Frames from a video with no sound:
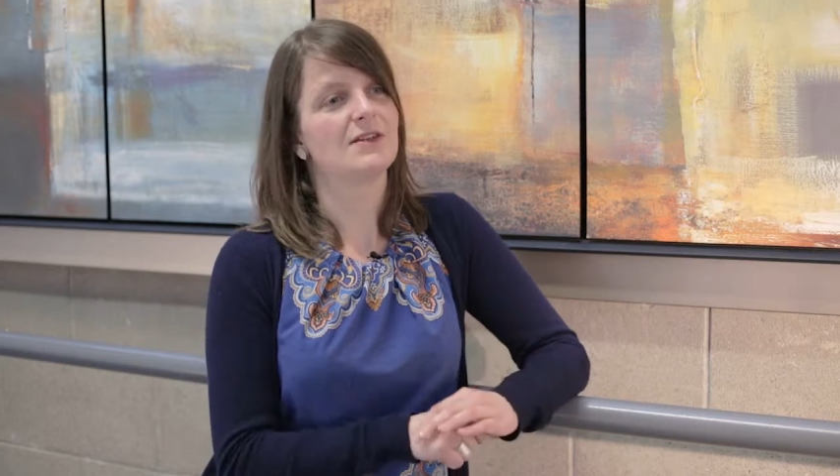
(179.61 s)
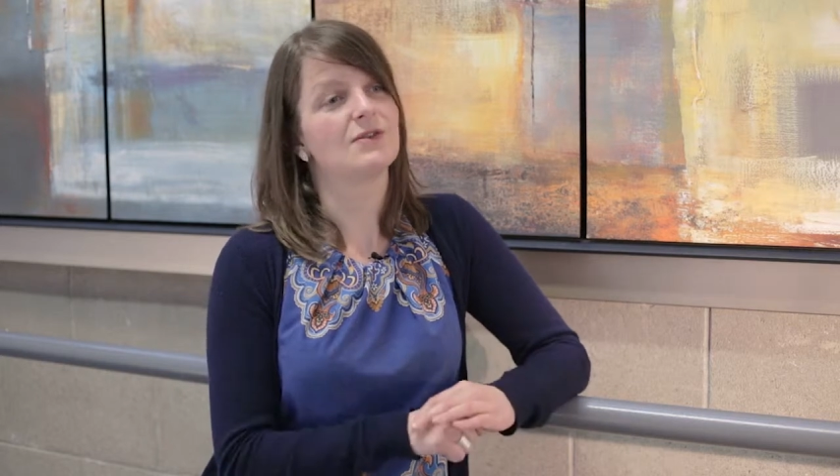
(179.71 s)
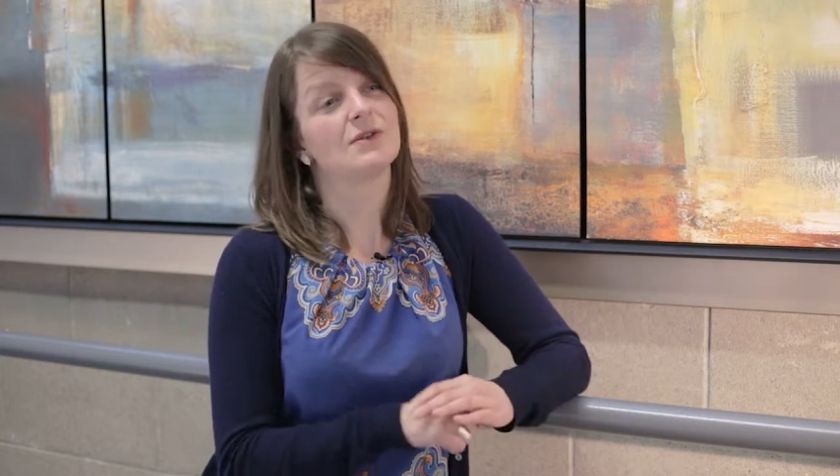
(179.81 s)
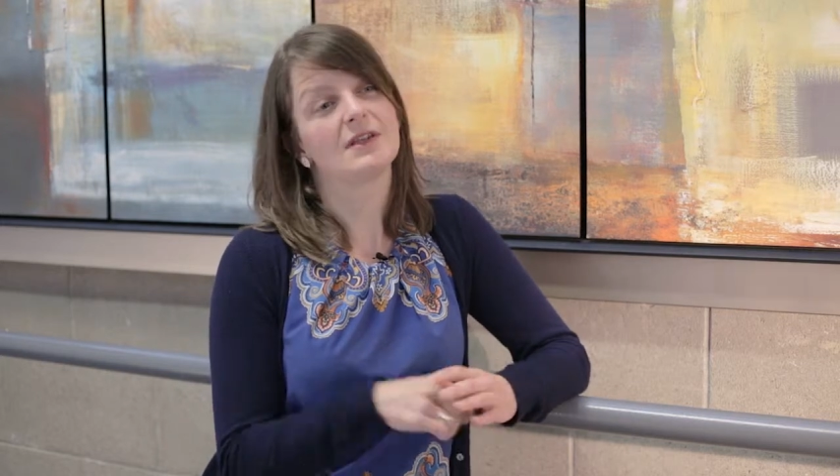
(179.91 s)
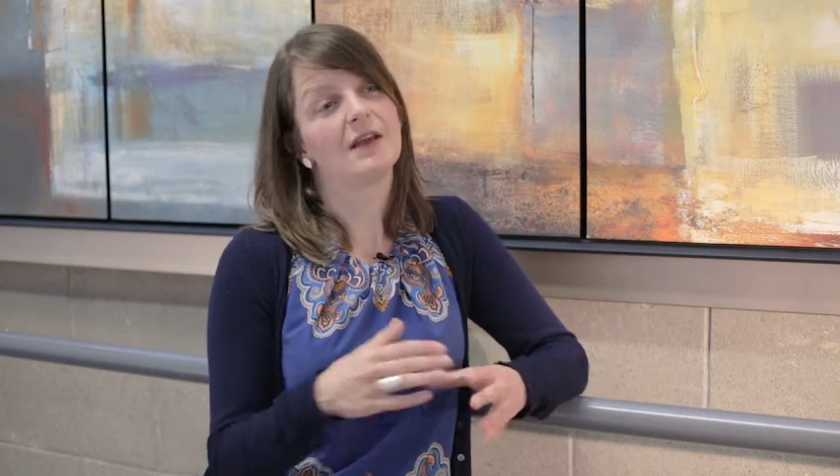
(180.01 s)

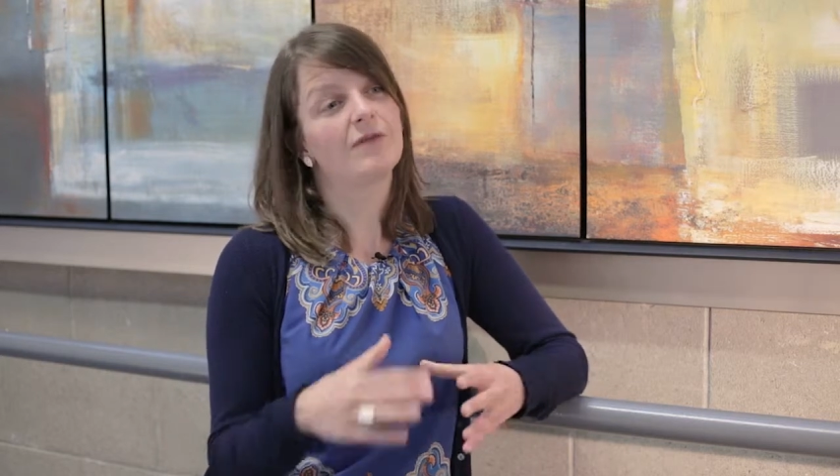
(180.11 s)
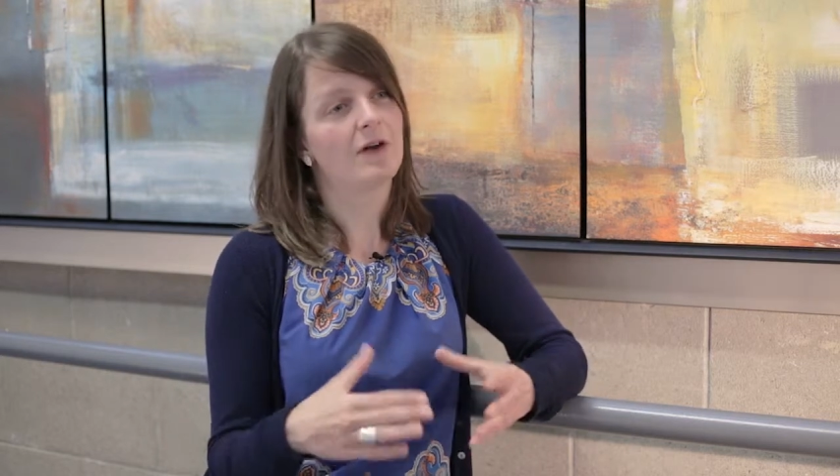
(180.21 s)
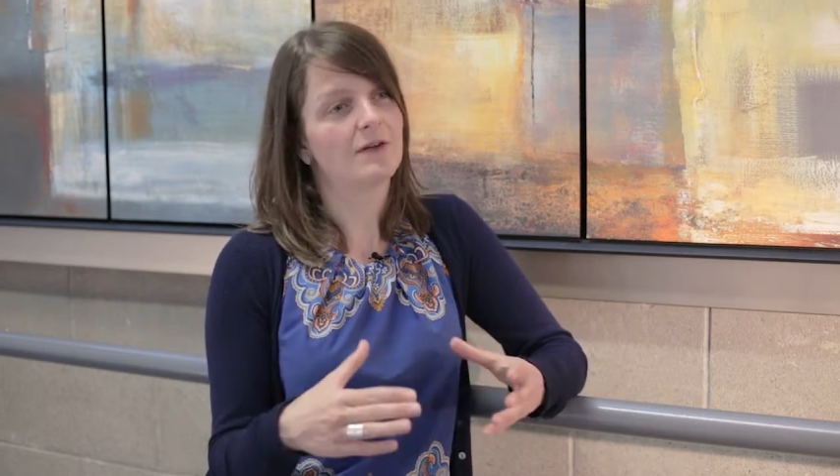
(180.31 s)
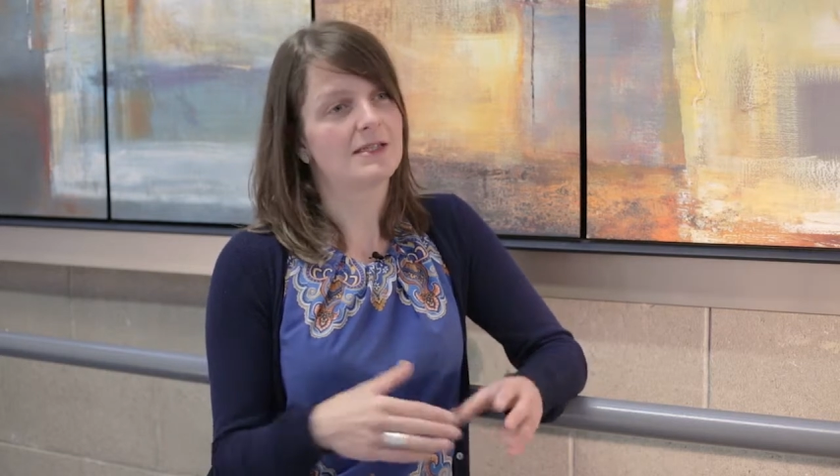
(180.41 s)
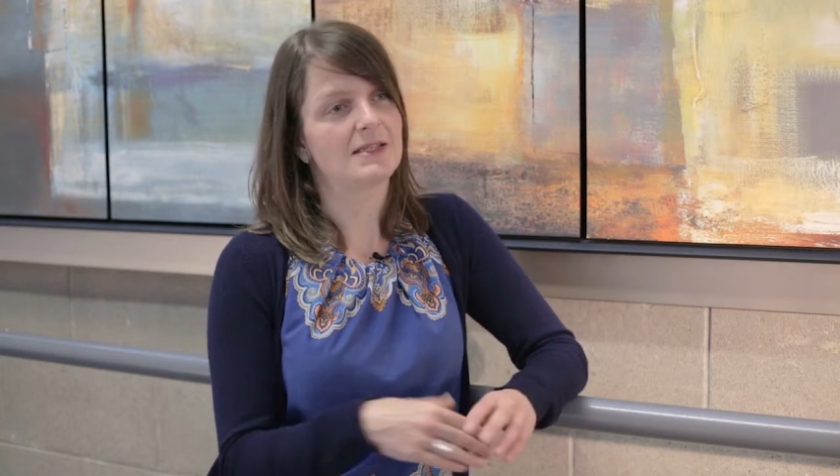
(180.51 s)
and they
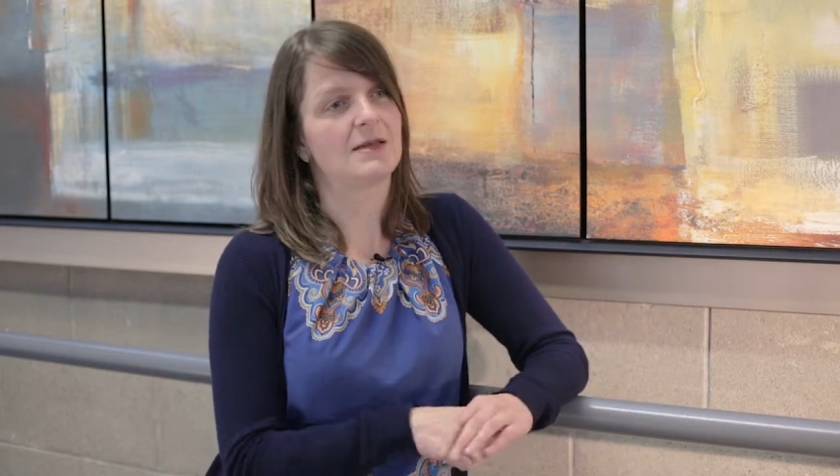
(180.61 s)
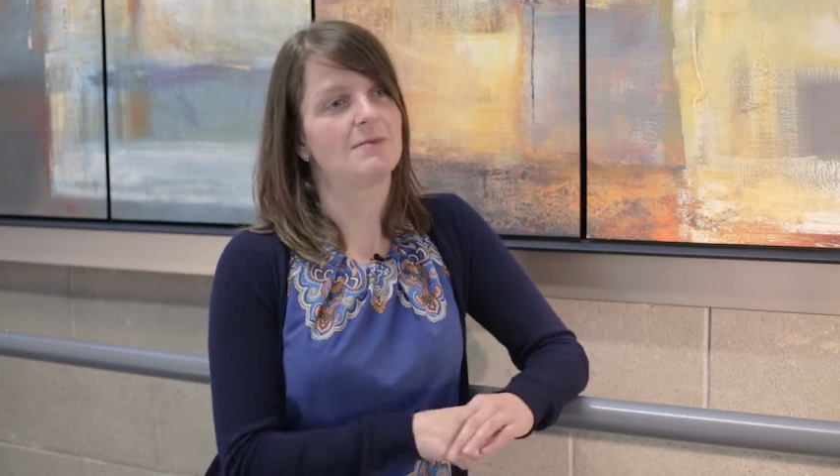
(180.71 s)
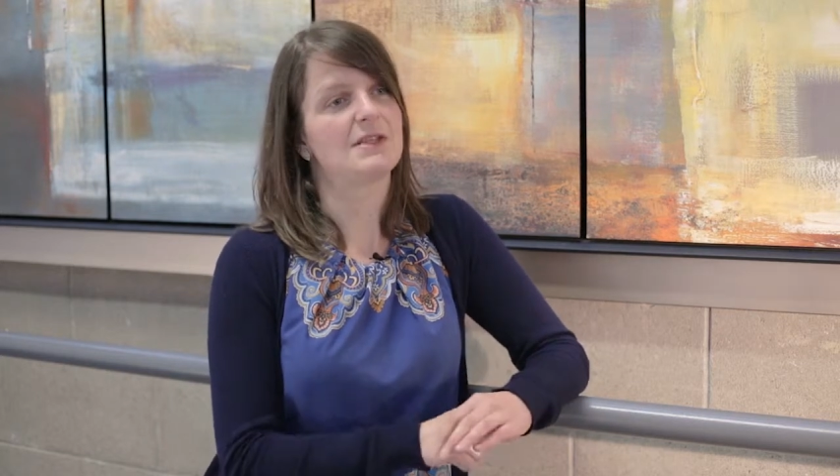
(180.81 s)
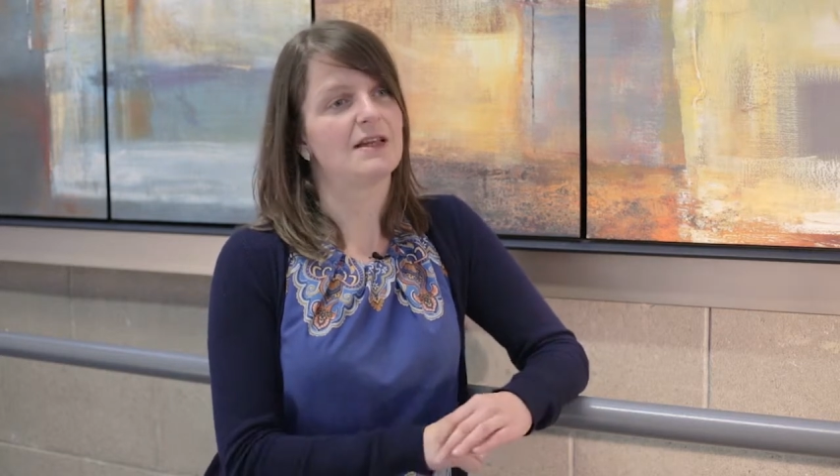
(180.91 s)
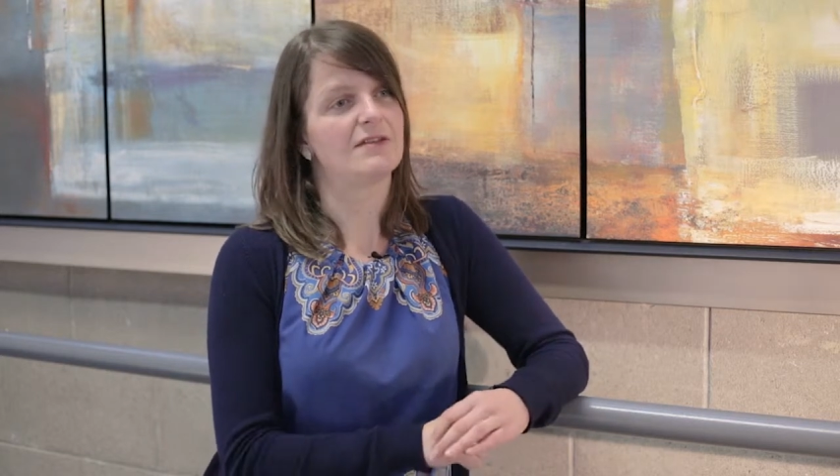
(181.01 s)
follow the same
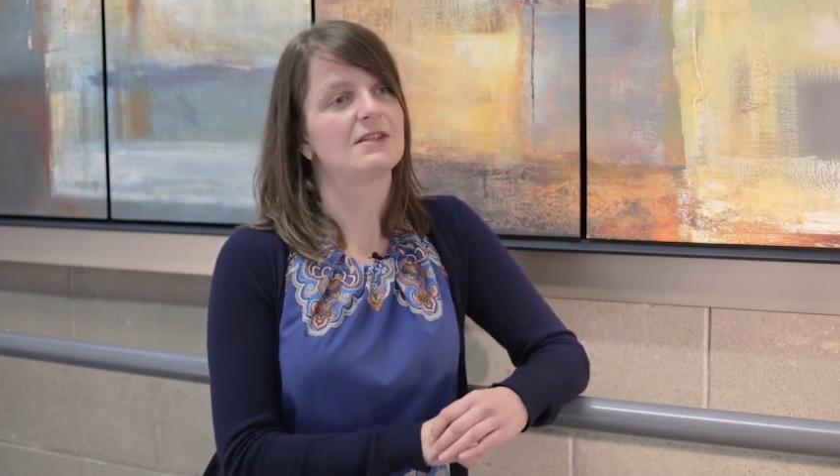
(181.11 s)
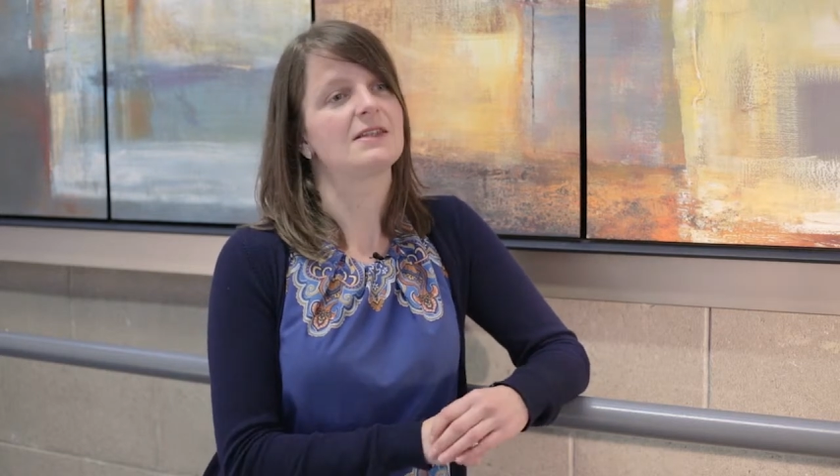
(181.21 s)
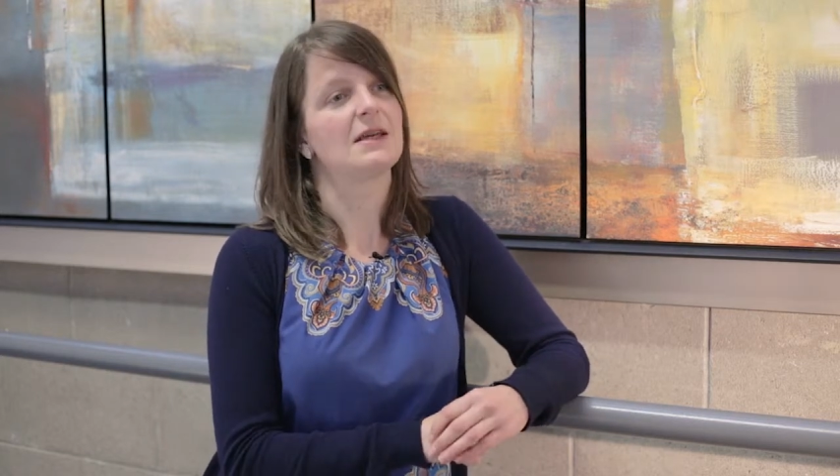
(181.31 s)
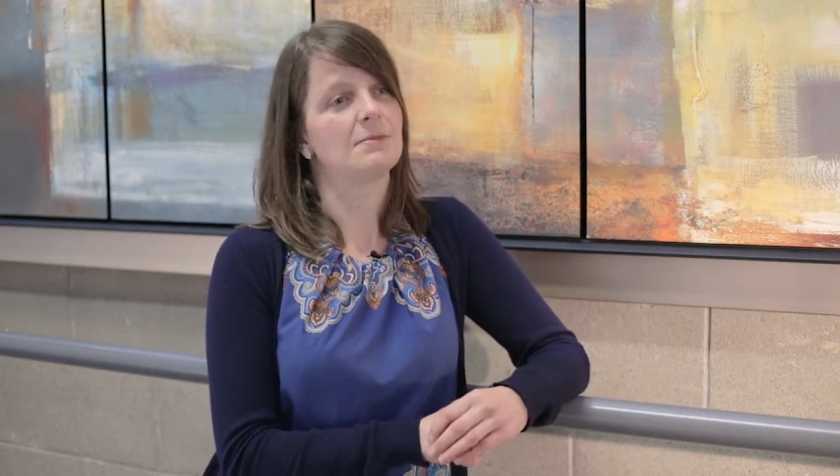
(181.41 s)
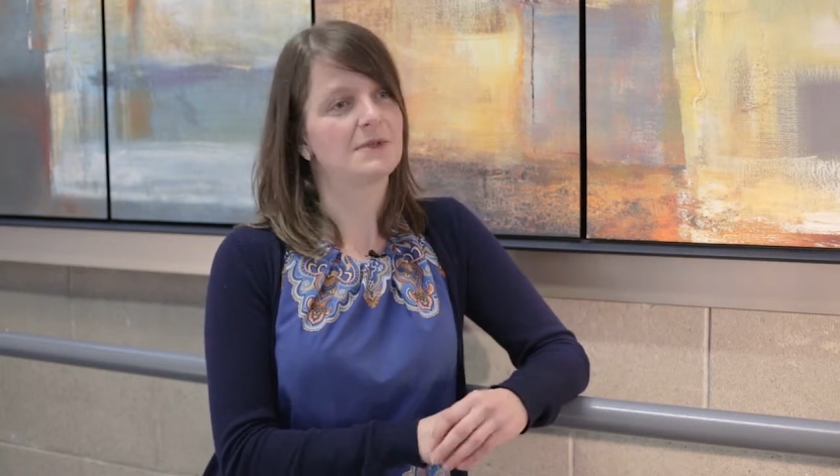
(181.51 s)
7
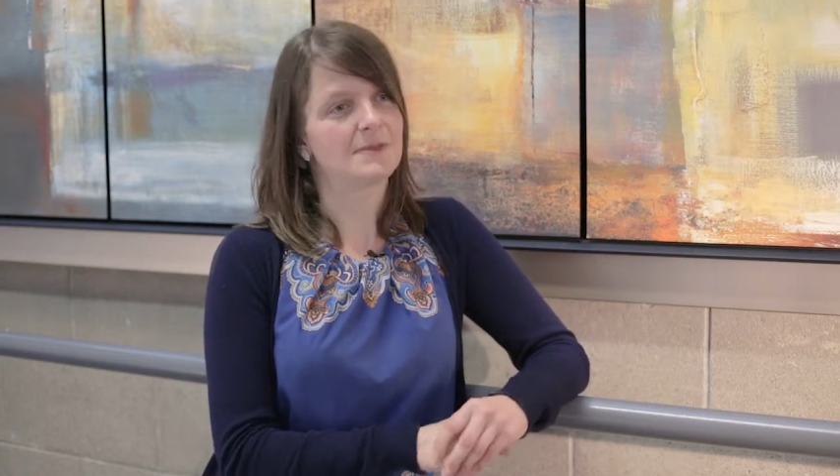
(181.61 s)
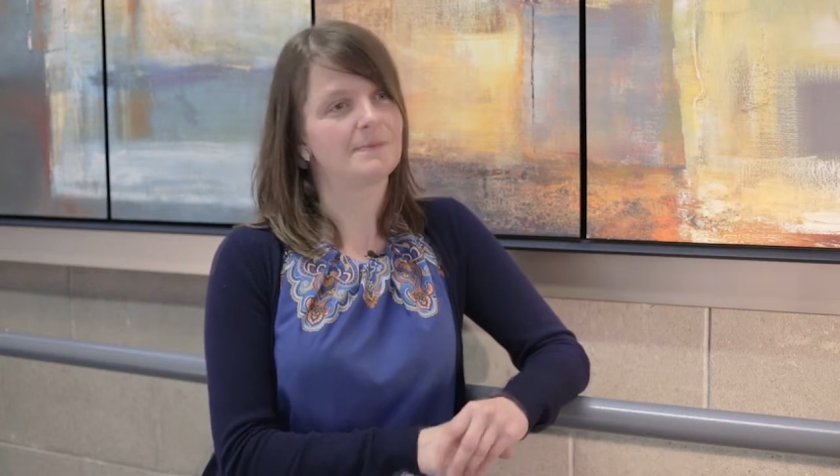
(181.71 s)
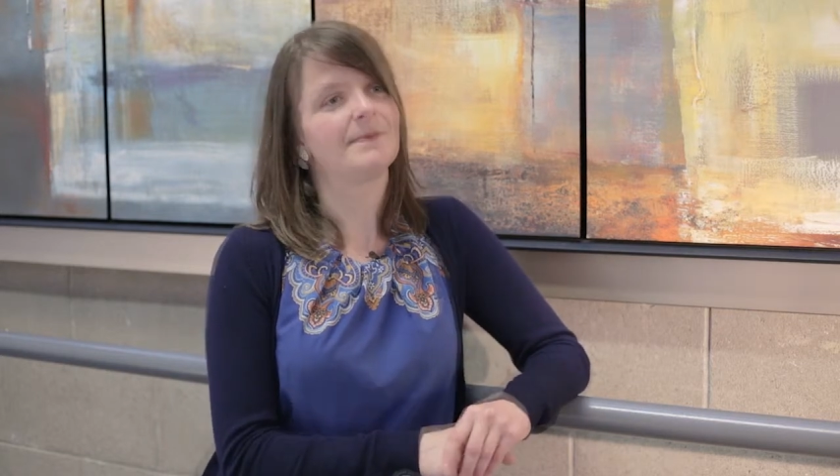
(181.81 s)
steps.